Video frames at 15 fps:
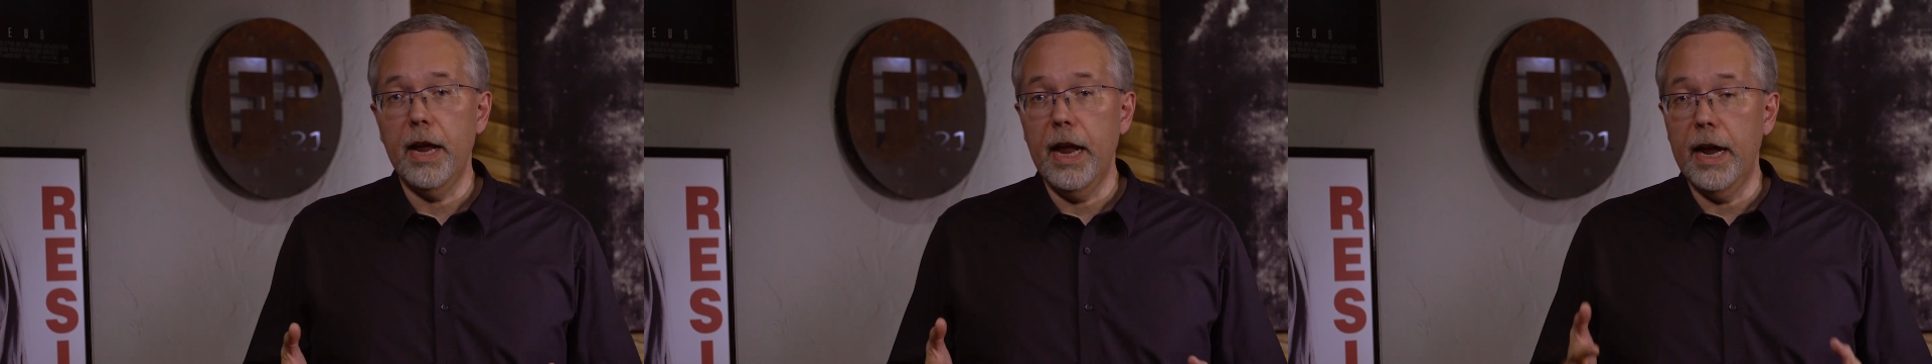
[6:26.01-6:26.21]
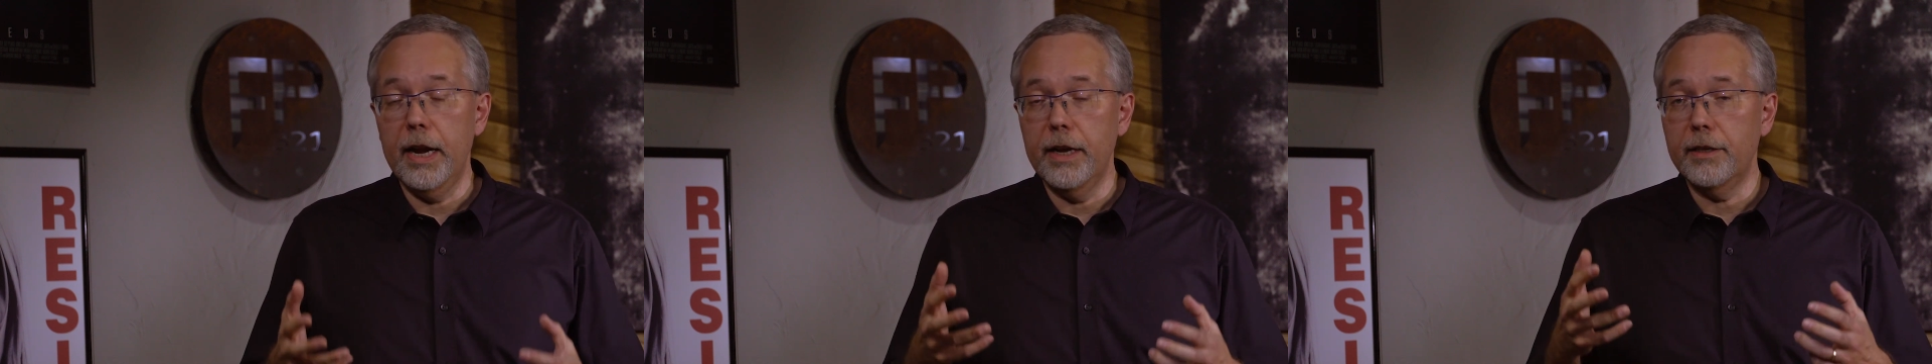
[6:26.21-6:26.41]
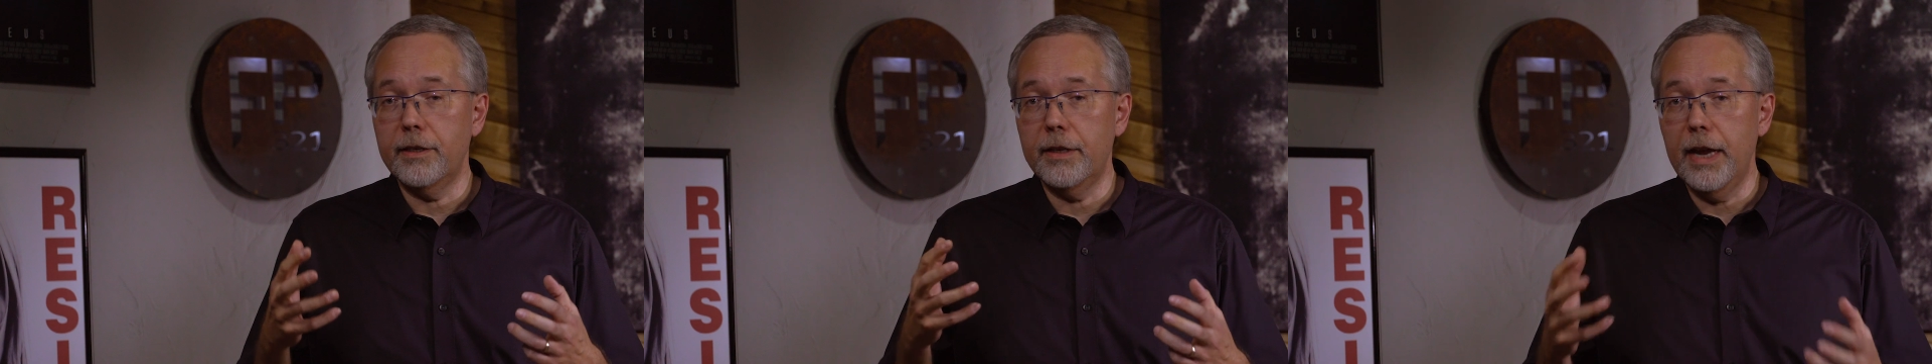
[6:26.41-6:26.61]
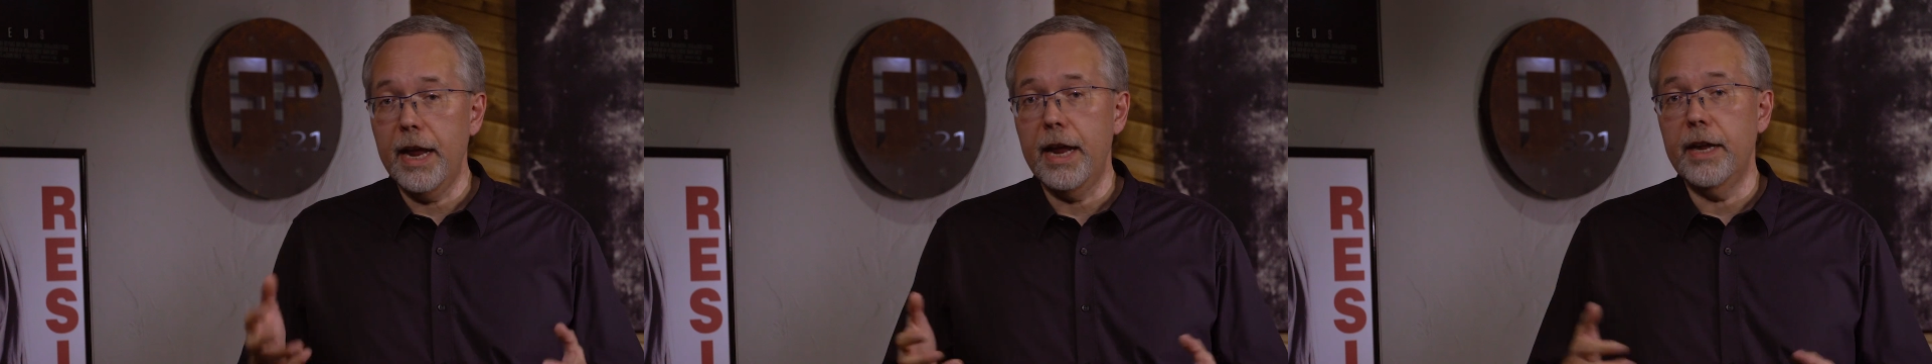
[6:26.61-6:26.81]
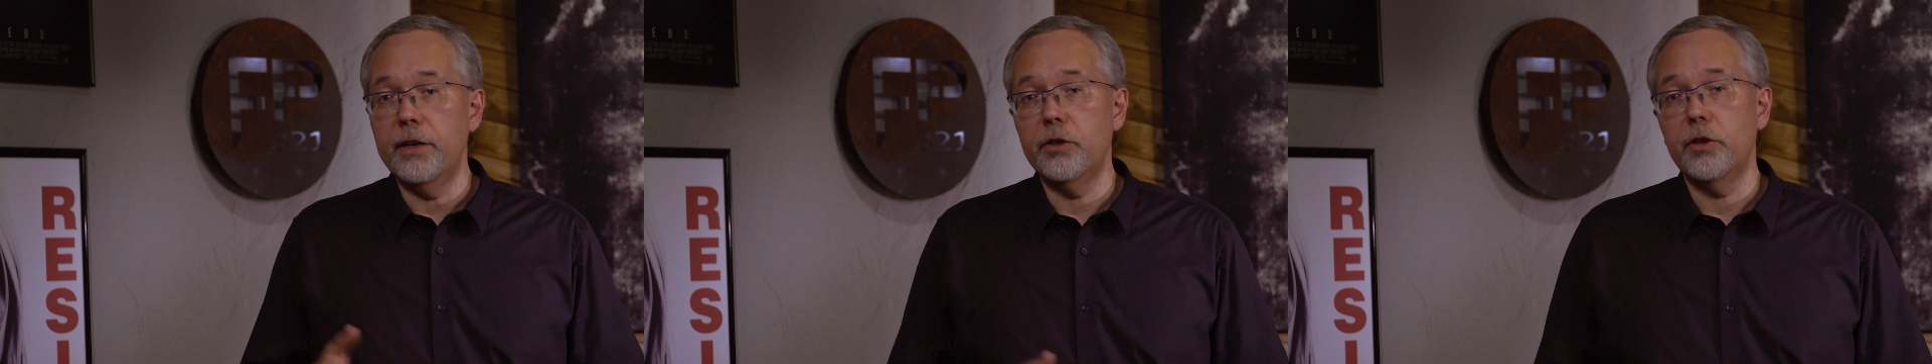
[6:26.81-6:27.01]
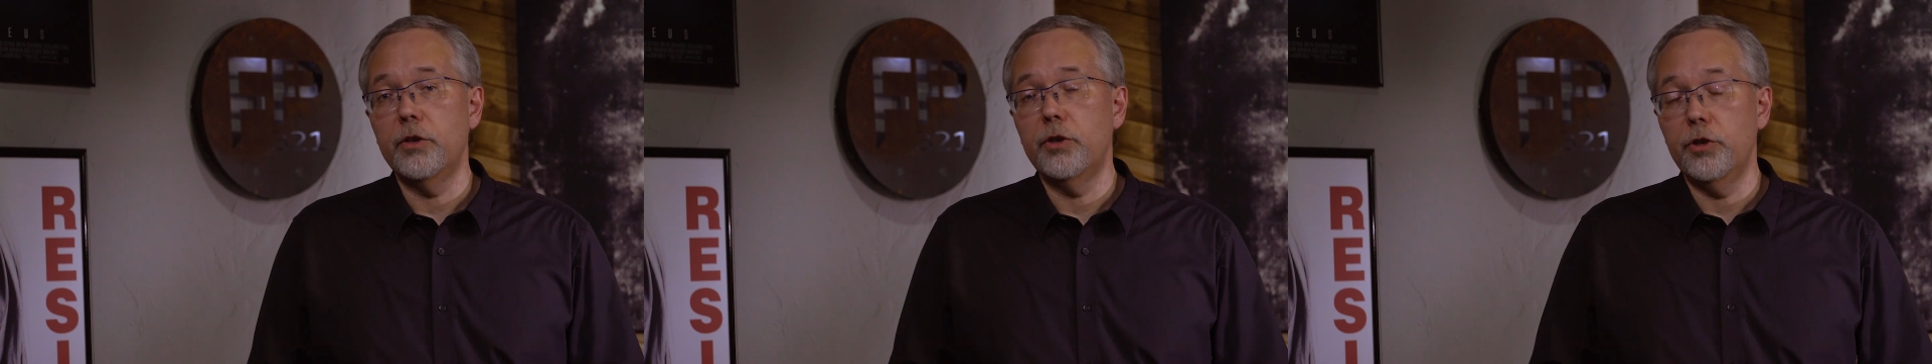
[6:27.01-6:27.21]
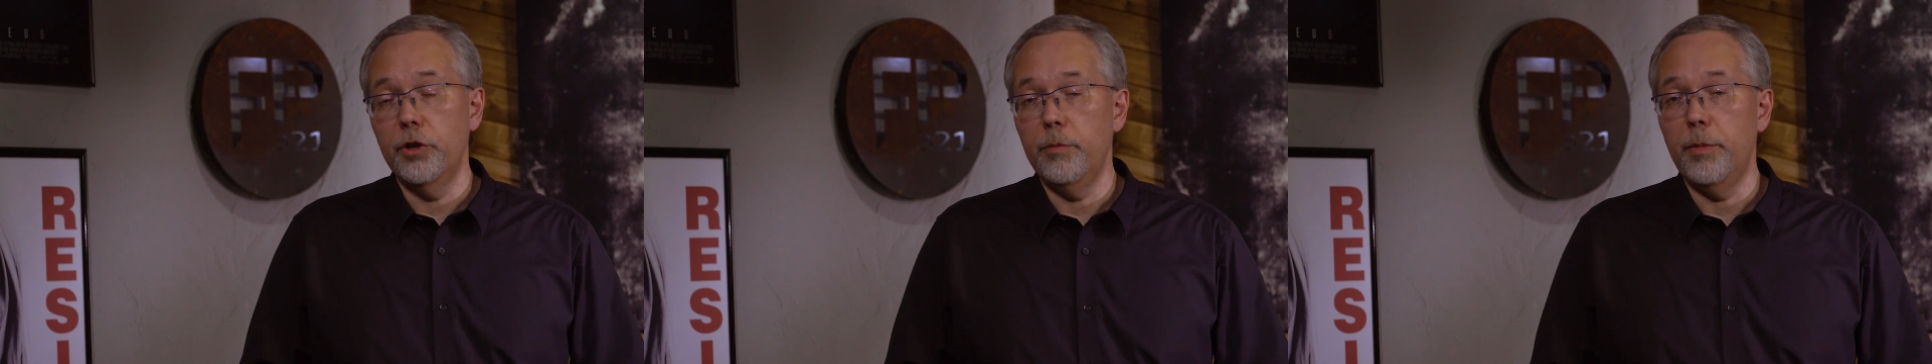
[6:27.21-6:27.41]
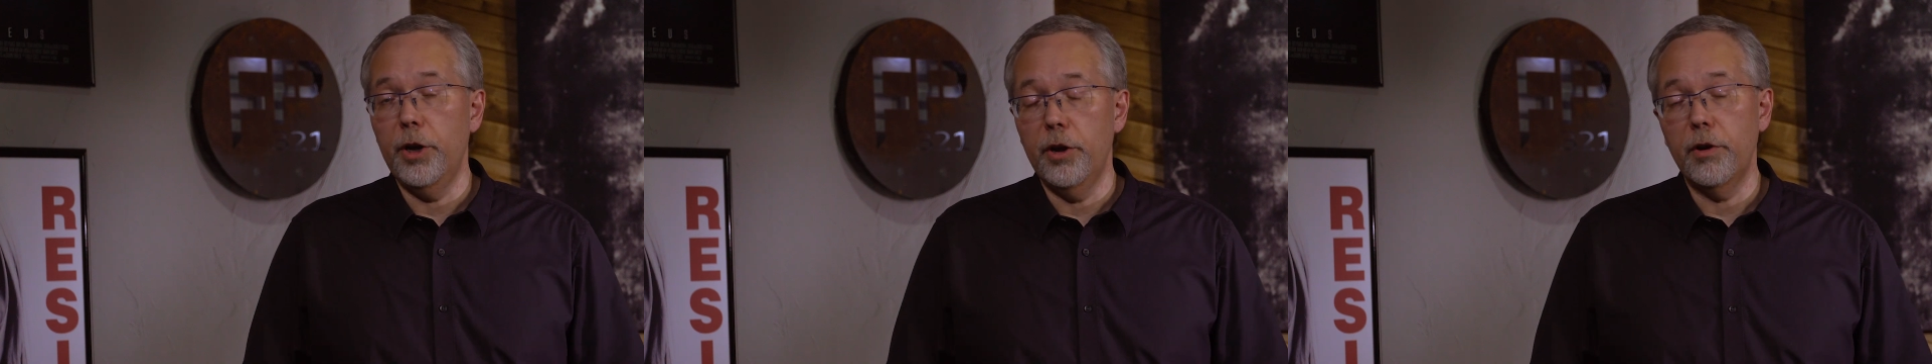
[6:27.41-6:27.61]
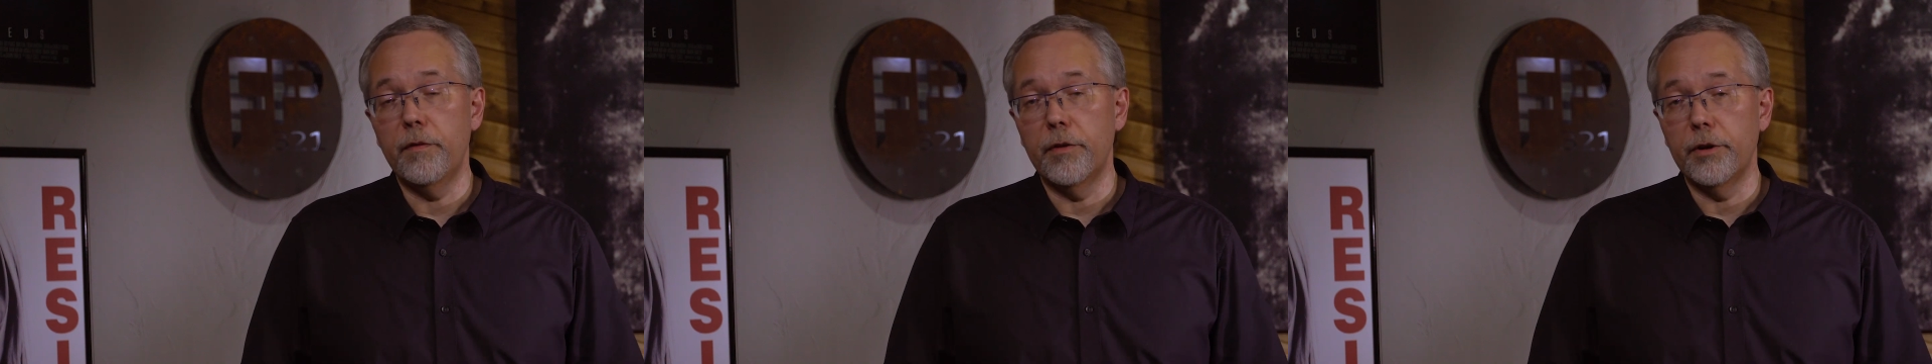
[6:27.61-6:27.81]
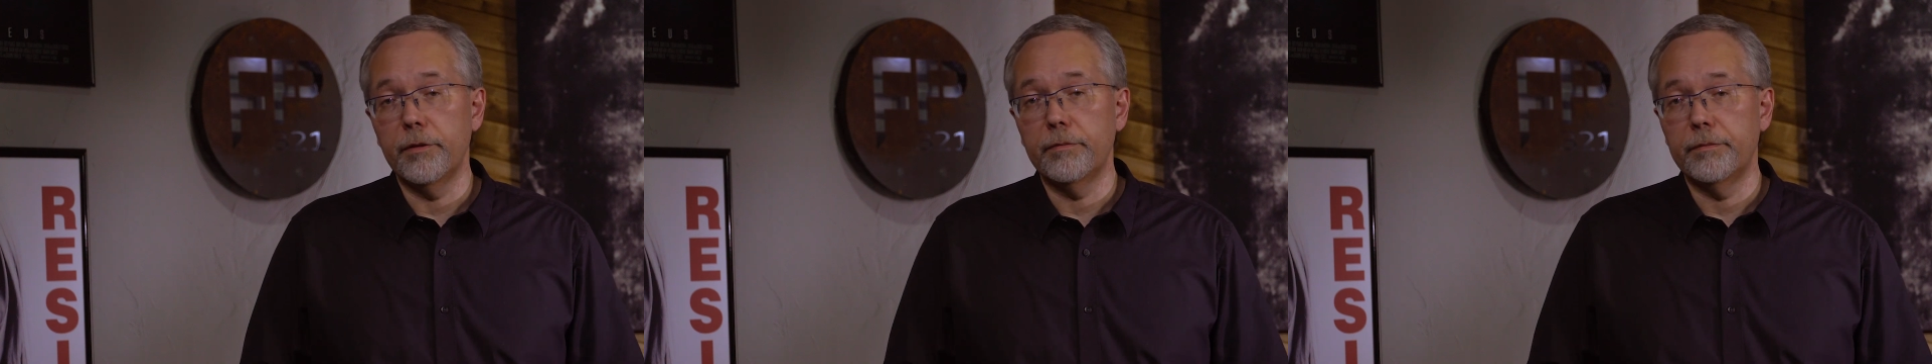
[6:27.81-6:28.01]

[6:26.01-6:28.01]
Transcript: and its days should be over.